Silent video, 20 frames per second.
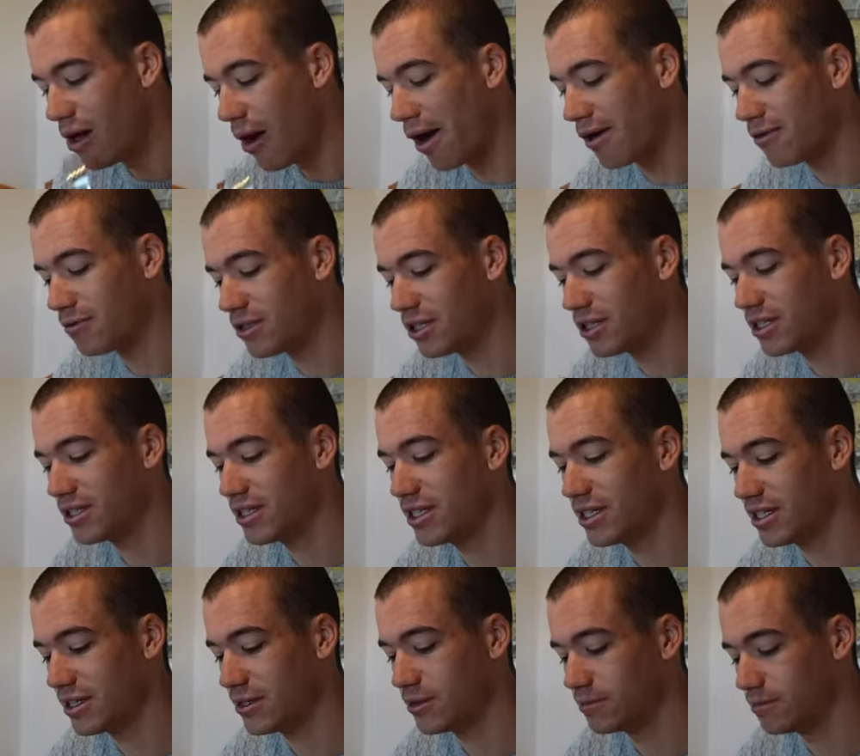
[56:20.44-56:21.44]
And right
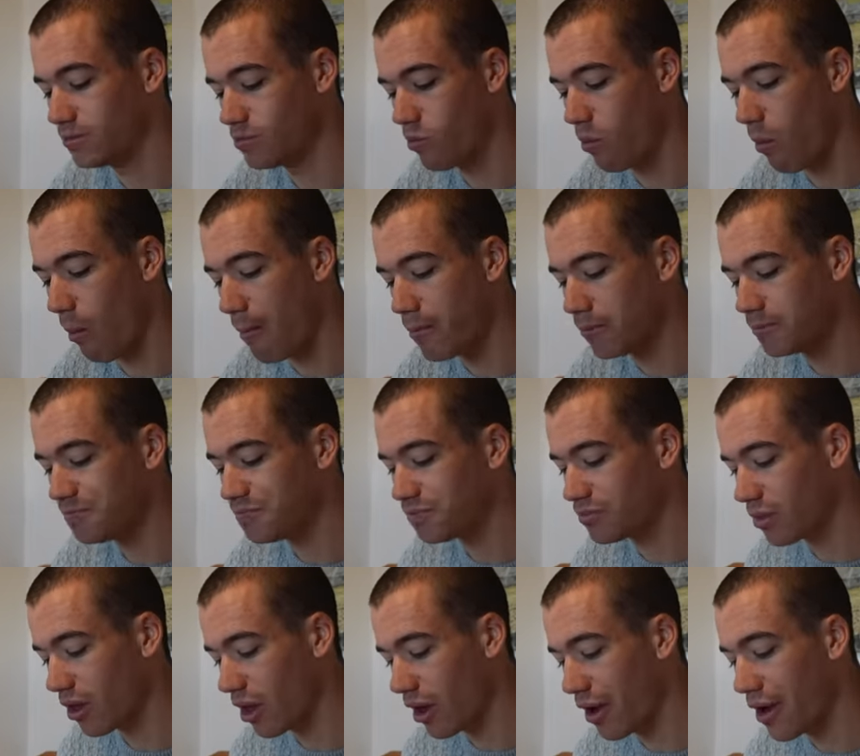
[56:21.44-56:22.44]
now,
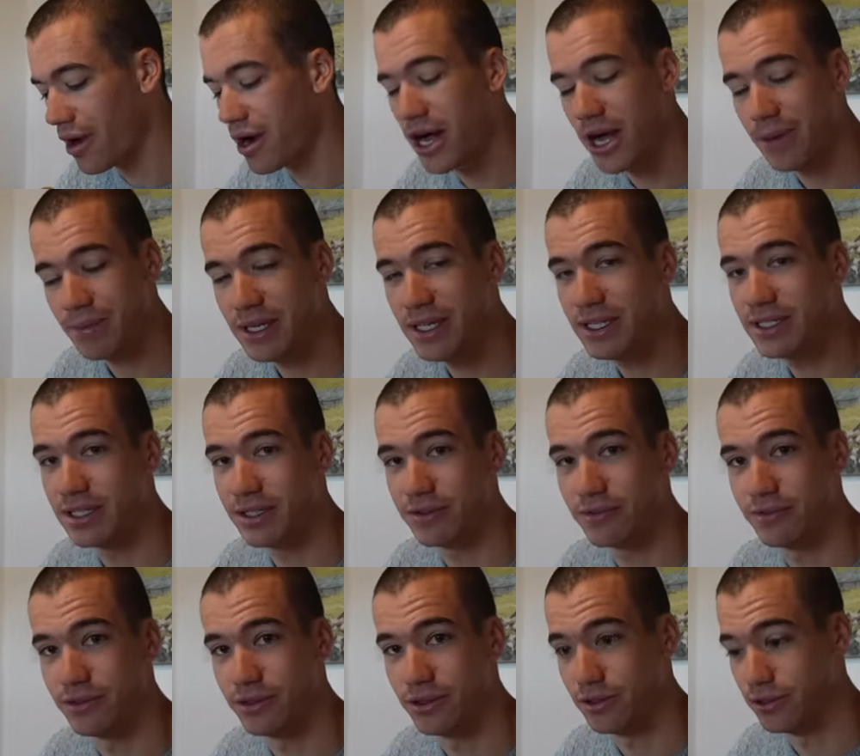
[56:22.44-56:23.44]
I am
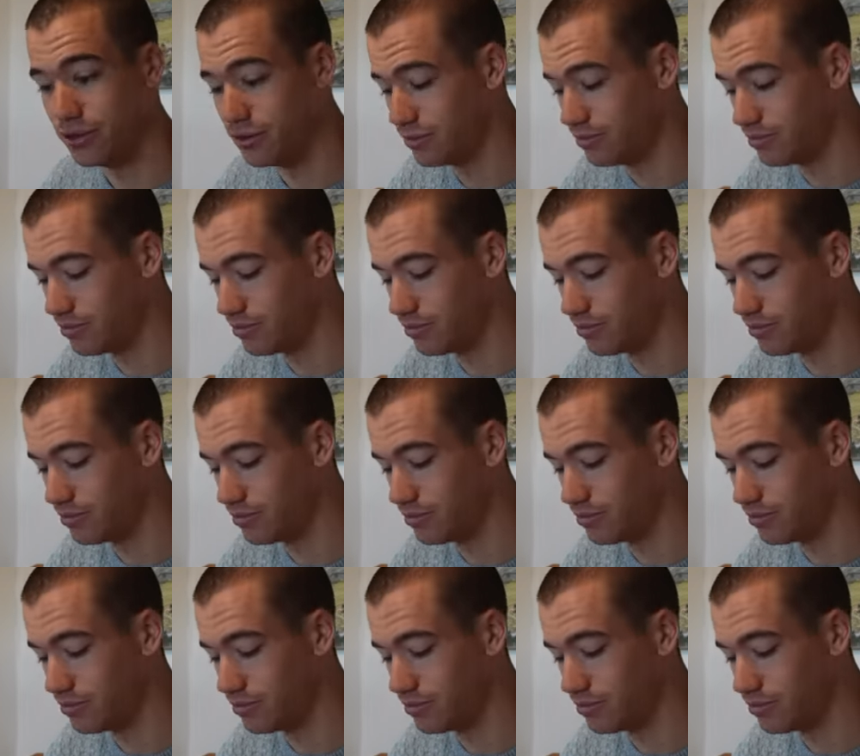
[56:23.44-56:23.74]
eating food.